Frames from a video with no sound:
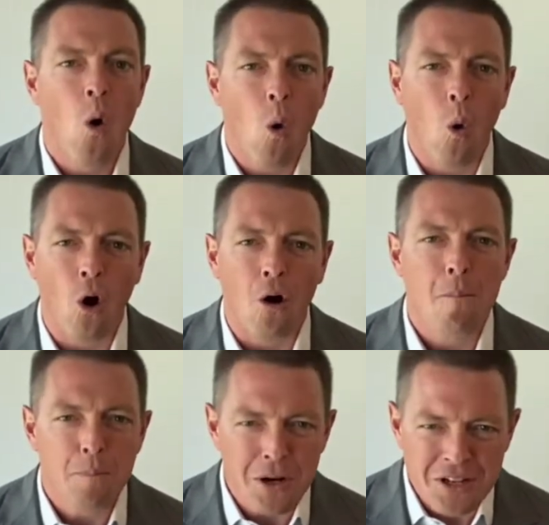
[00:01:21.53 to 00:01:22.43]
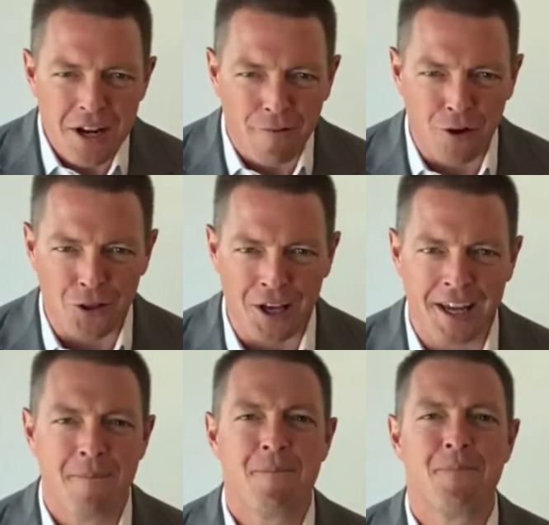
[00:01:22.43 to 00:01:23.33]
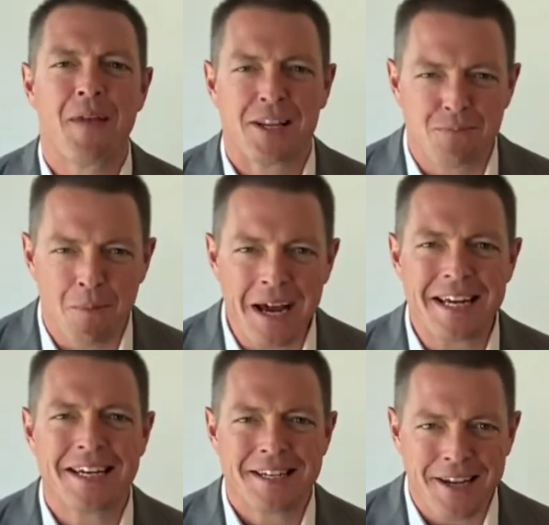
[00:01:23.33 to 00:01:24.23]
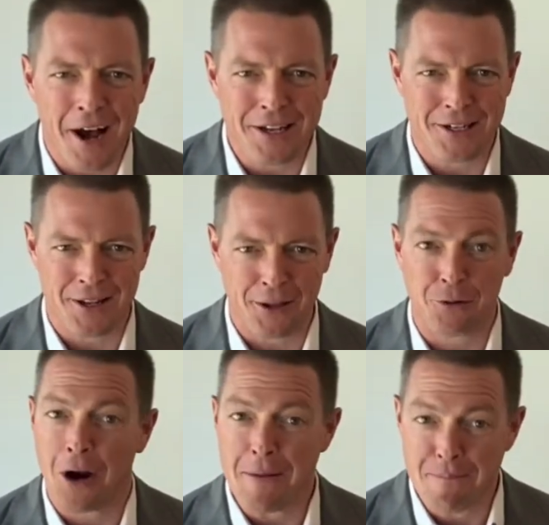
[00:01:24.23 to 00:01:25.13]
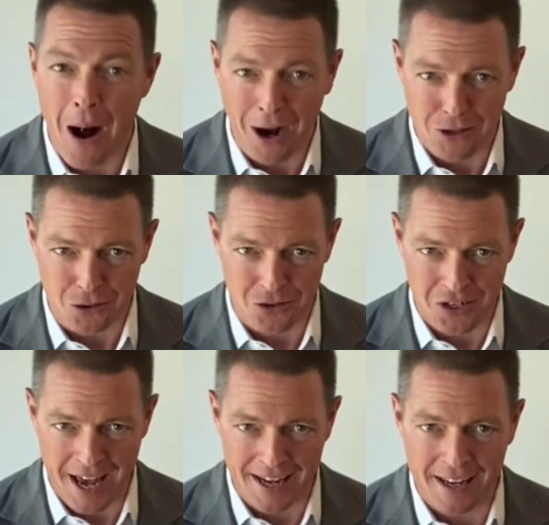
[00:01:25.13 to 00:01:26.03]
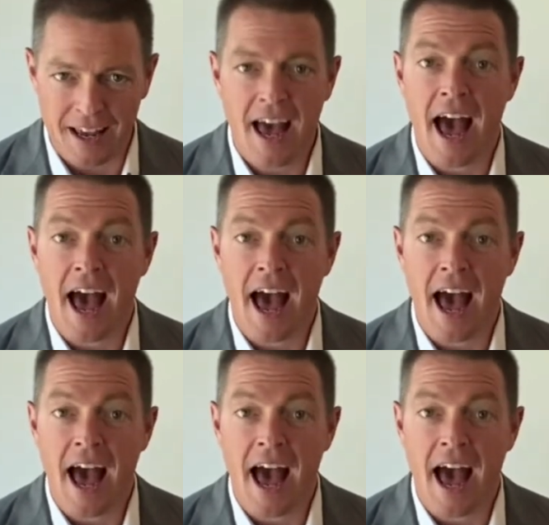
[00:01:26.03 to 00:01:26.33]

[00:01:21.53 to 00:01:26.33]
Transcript: Or, put differently, as Mike Tyson, the great boxer, said,